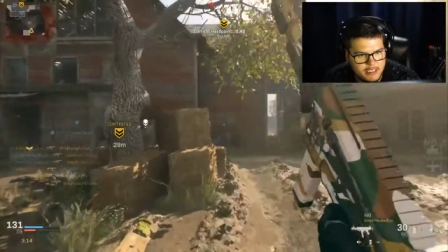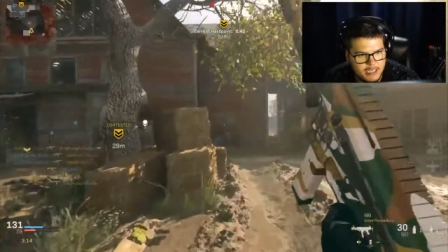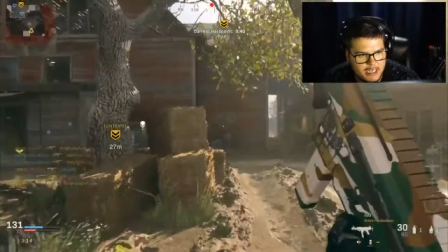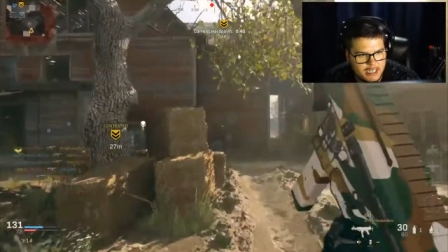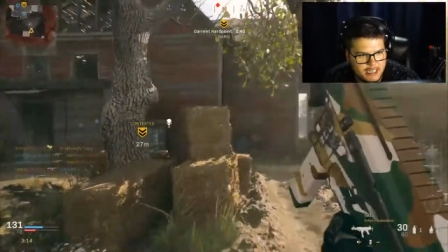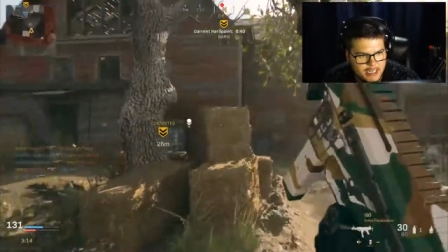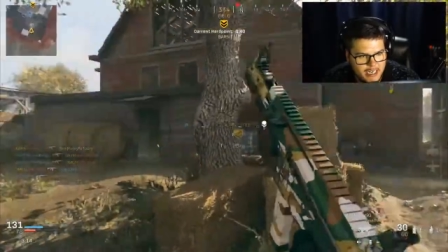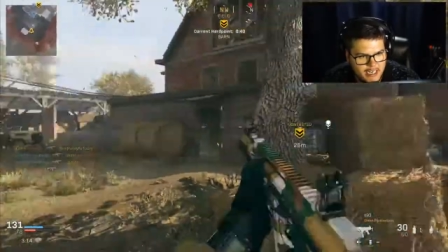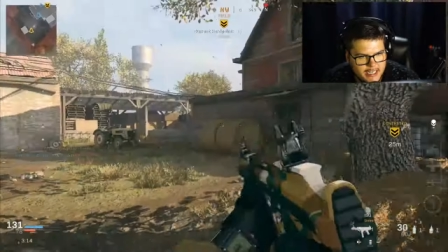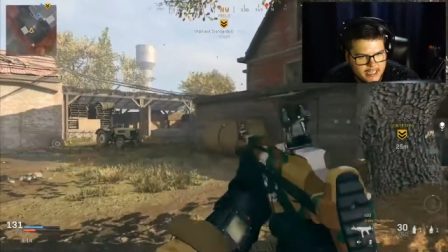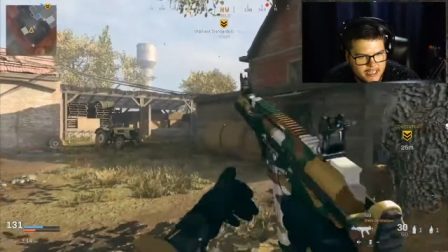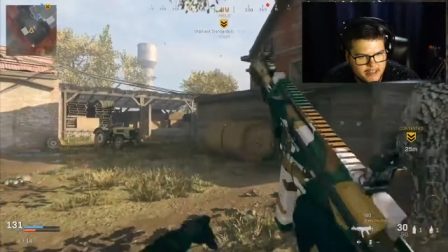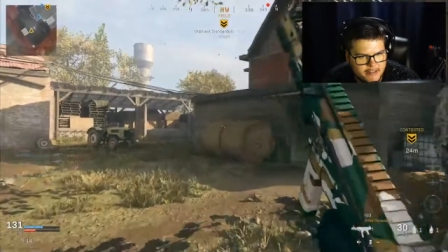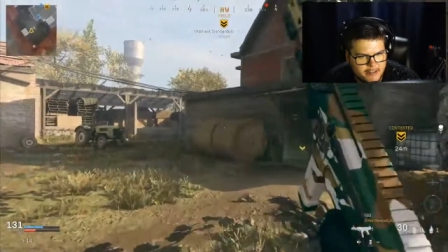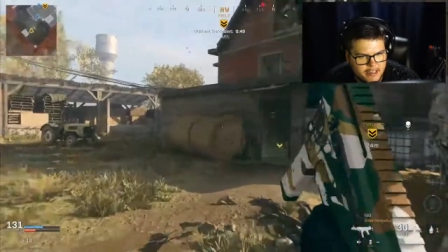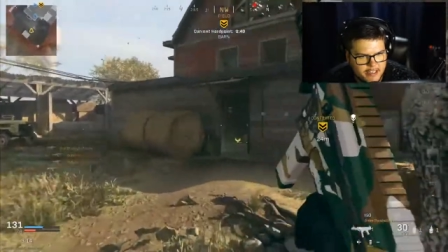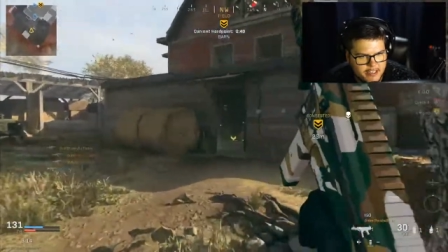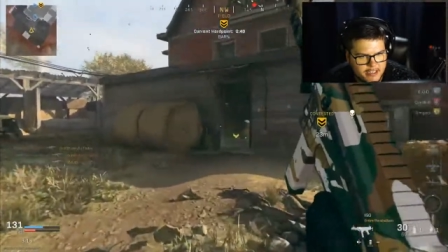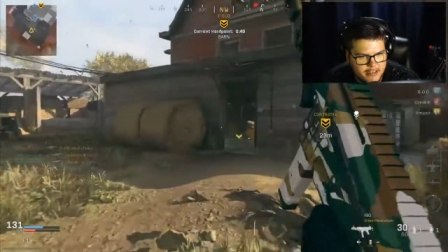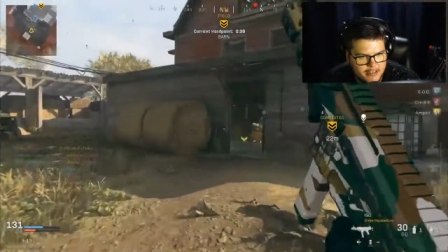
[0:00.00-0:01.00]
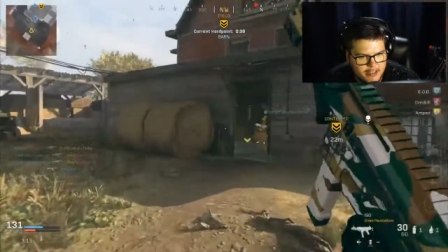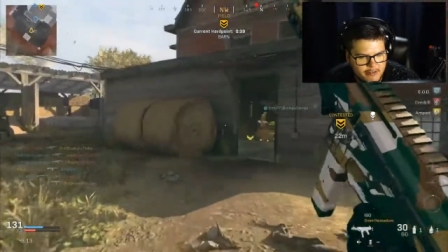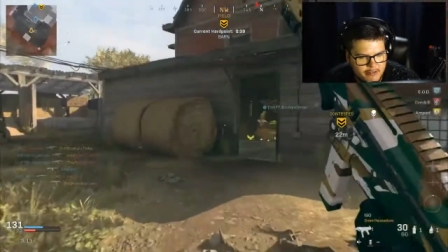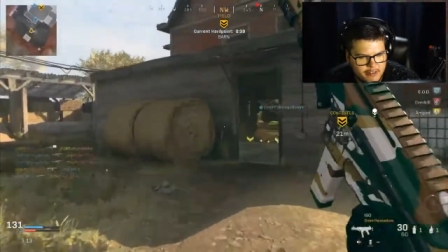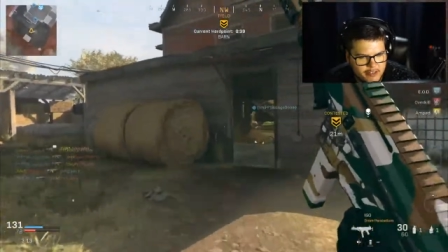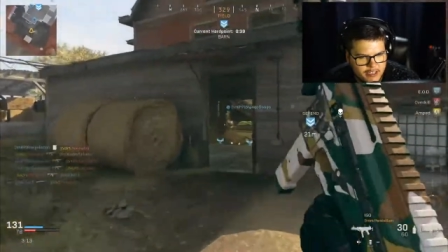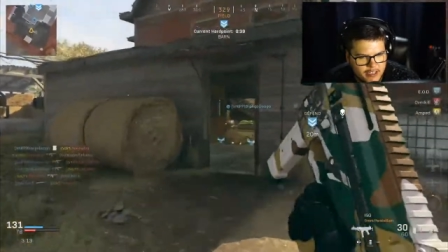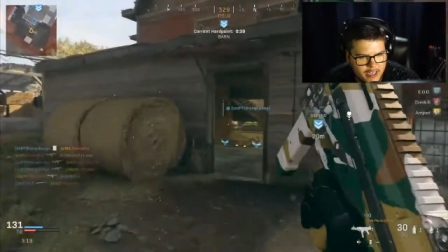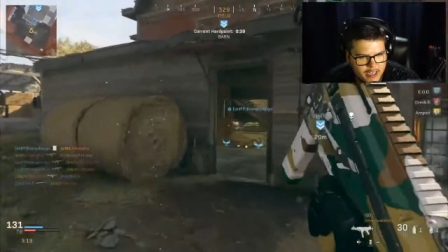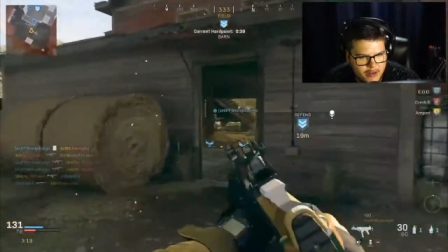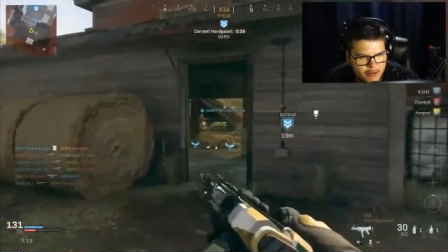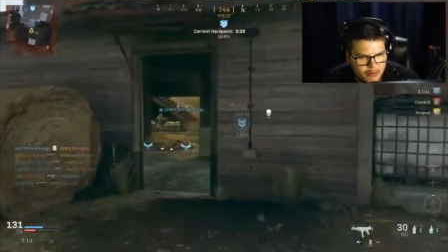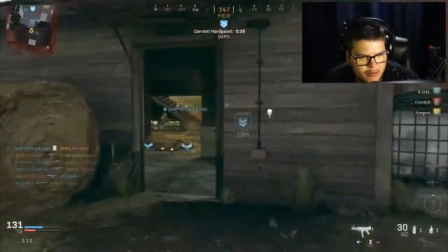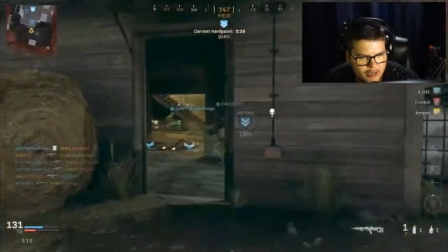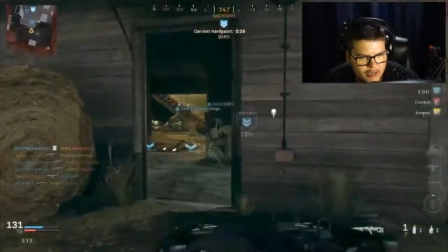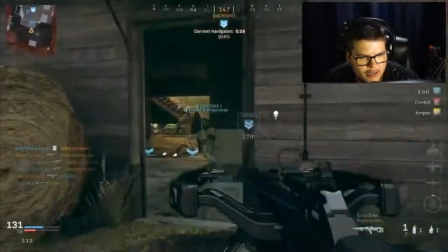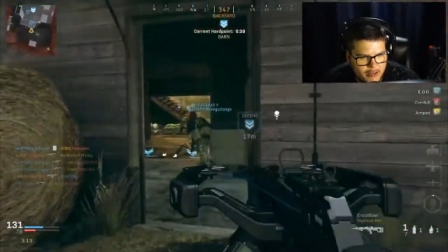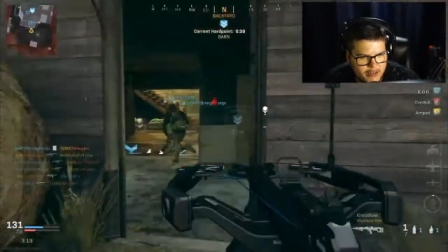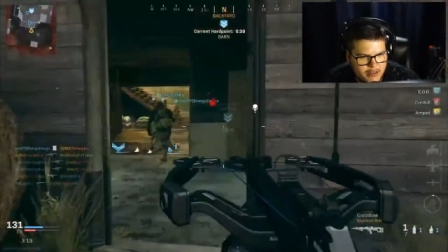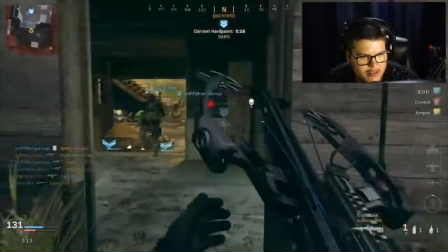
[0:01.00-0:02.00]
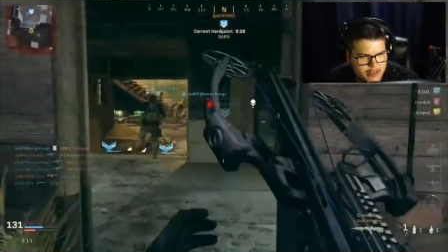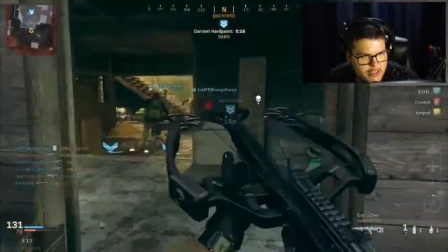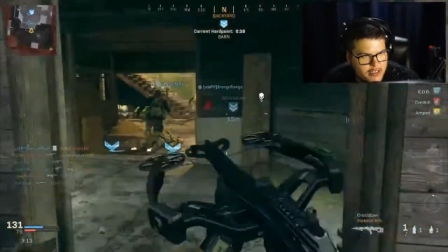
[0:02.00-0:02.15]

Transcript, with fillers: side they did right there. That was kind of weird.